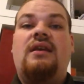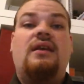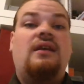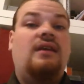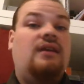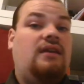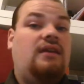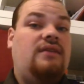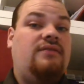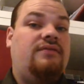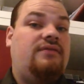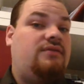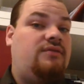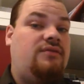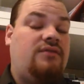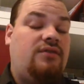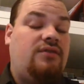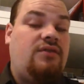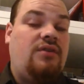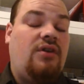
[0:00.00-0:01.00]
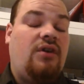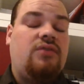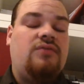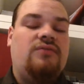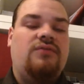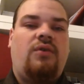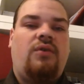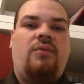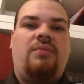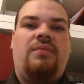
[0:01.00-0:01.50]
Even
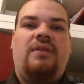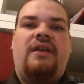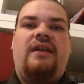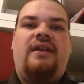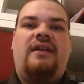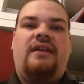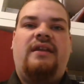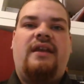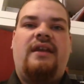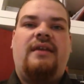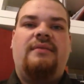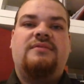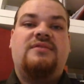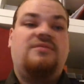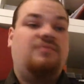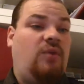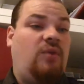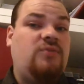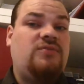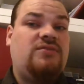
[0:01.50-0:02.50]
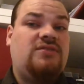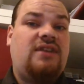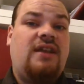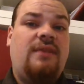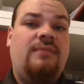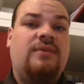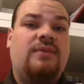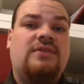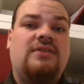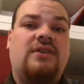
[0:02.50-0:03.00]
non-role-playing games, most
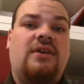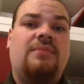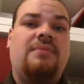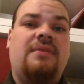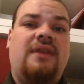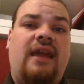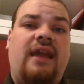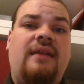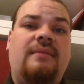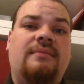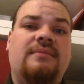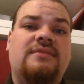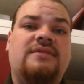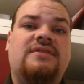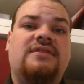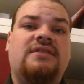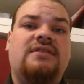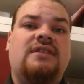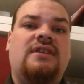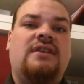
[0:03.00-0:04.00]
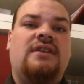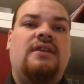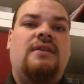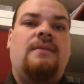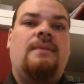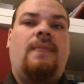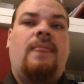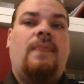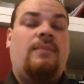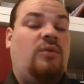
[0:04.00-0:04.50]
tabletop games,
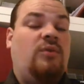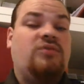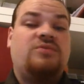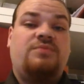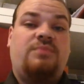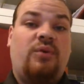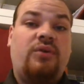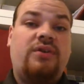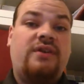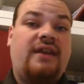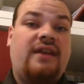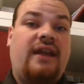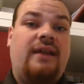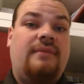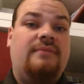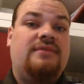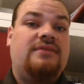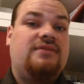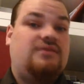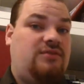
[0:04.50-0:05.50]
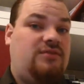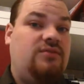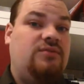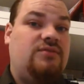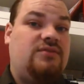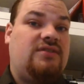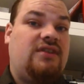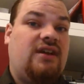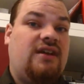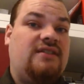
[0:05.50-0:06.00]
most board games use
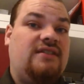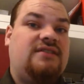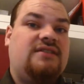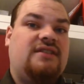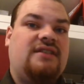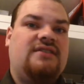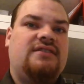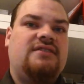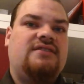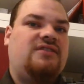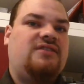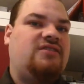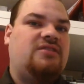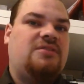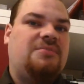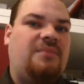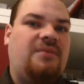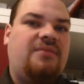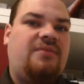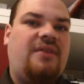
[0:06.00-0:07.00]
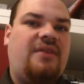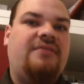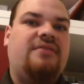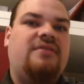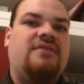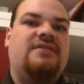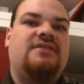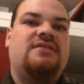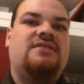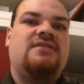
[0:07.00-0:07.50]
dice as a system of
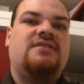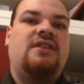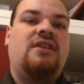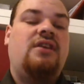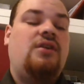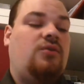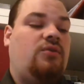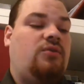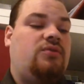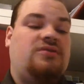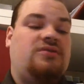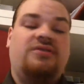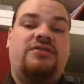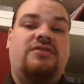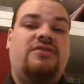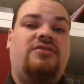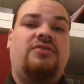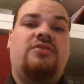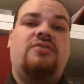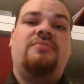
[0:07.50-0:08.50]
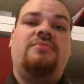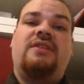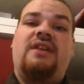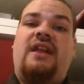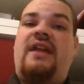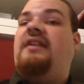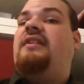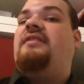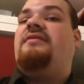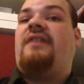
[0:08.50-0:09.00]
reference or to determine
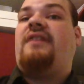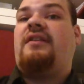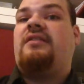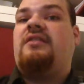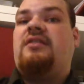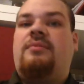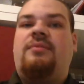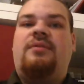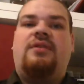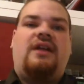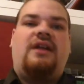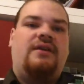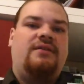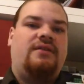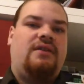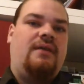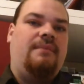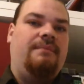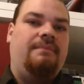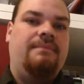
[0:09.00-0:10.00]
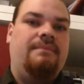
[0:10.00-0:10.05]
any variable outcome.